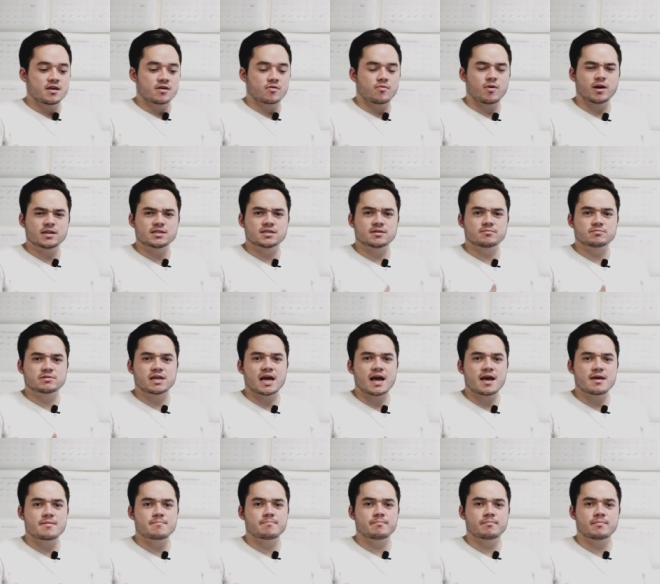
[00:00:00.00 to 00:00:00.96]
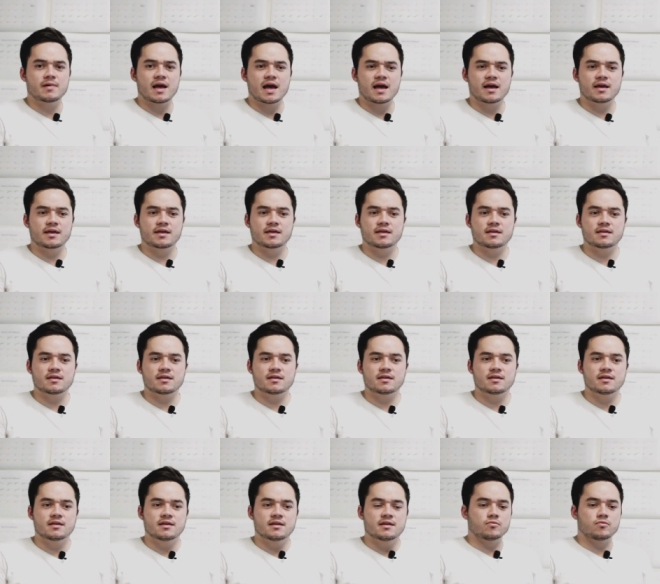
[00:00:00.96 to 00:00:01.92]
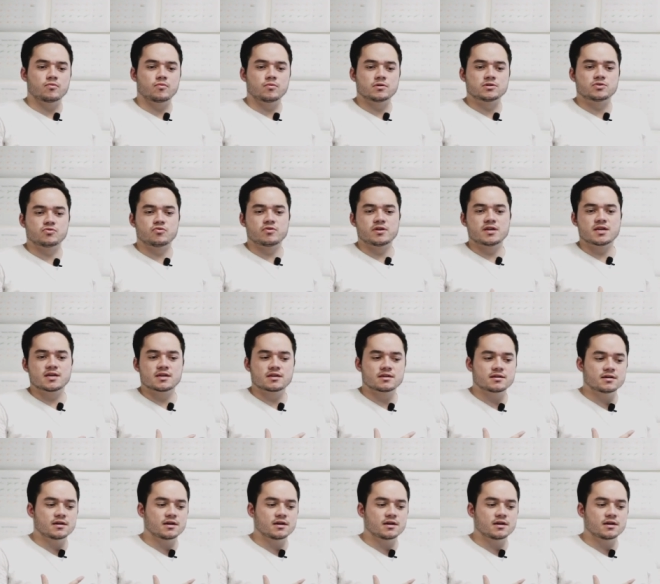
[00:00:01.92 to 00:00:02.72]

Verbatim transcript: quite some time I was reading